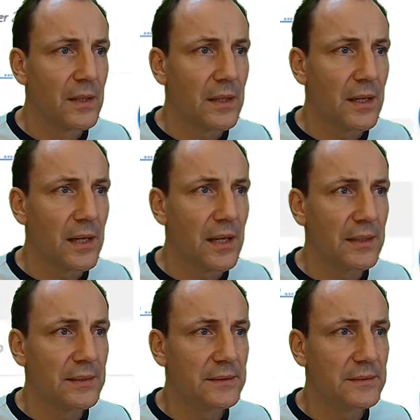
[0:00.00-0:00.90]

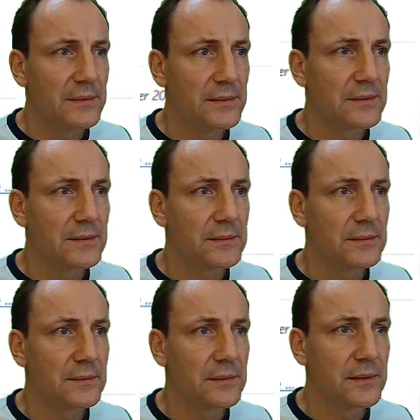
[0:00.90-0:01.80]
And
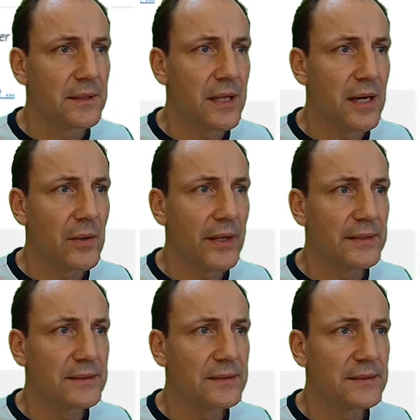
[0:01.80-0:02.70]
now I
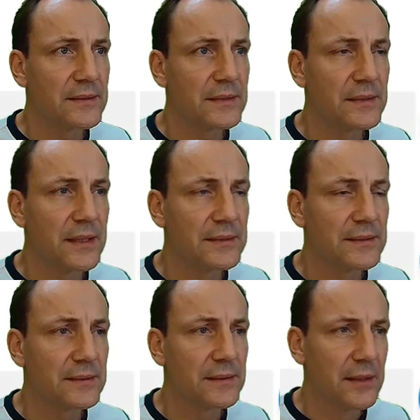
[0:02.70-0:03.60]
can see
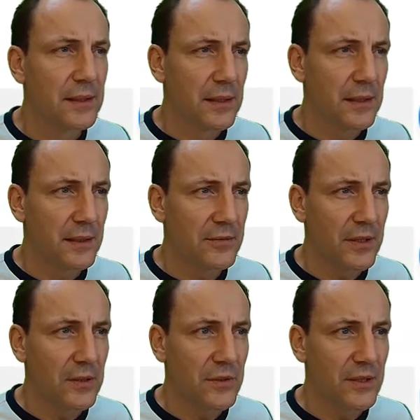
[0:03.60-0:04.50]
that if
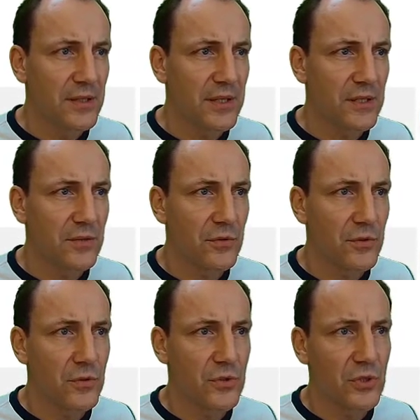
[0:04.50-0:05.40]
I look in the section for
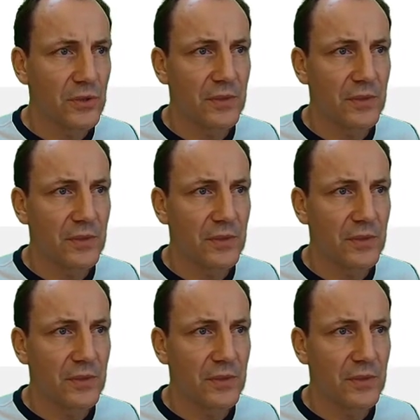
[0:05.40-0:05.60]
user sync with